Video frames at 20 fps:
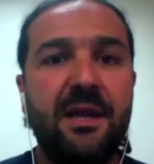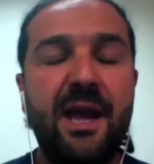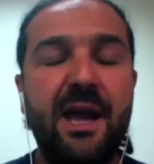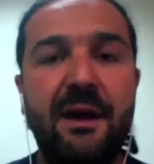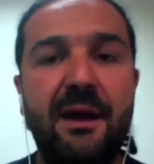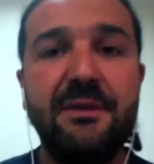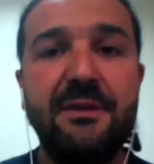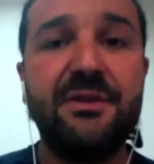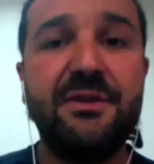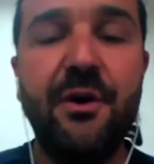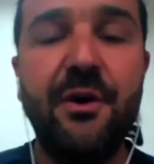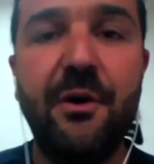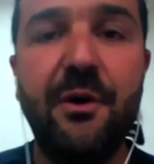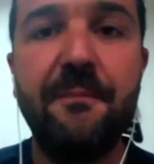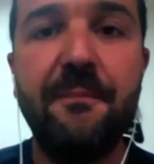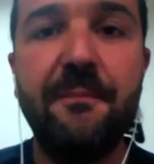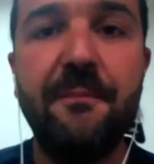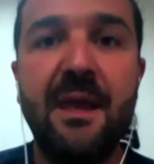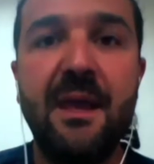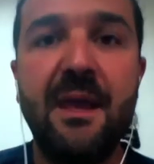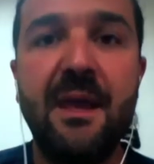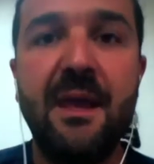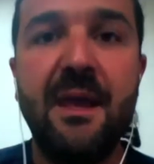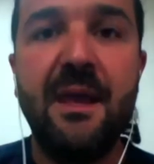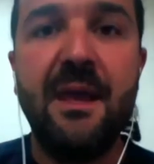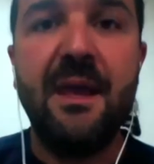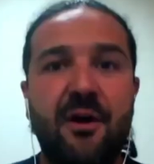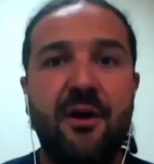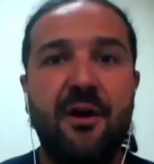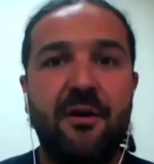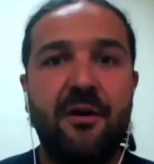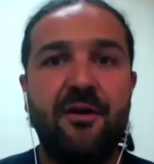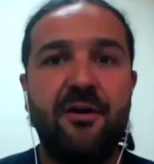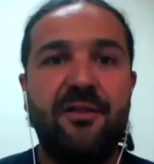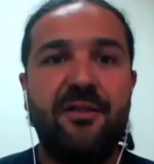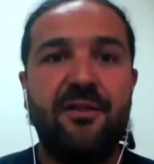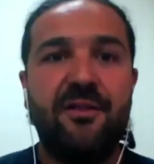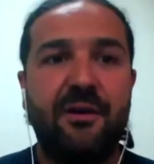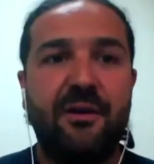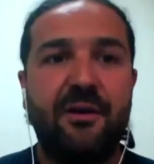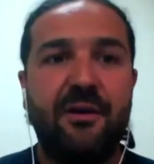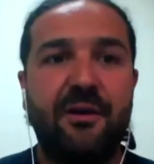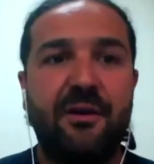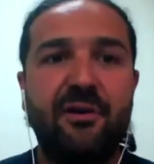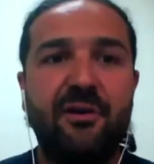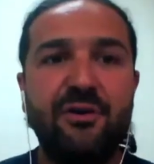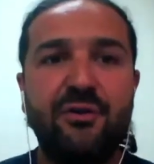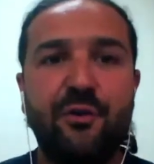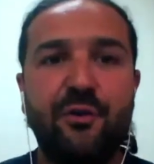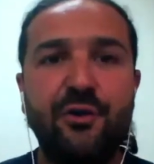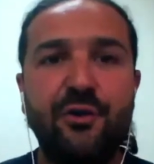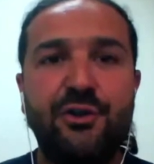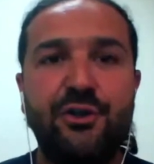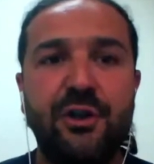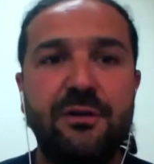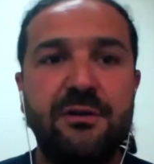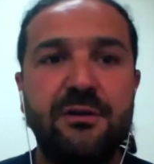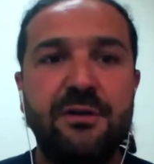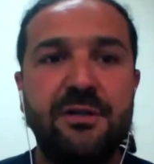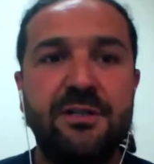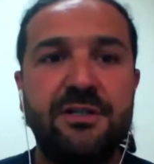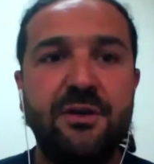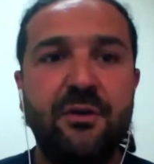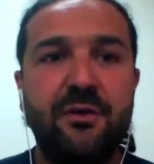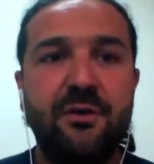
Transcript: Yeah, so there are several solutions.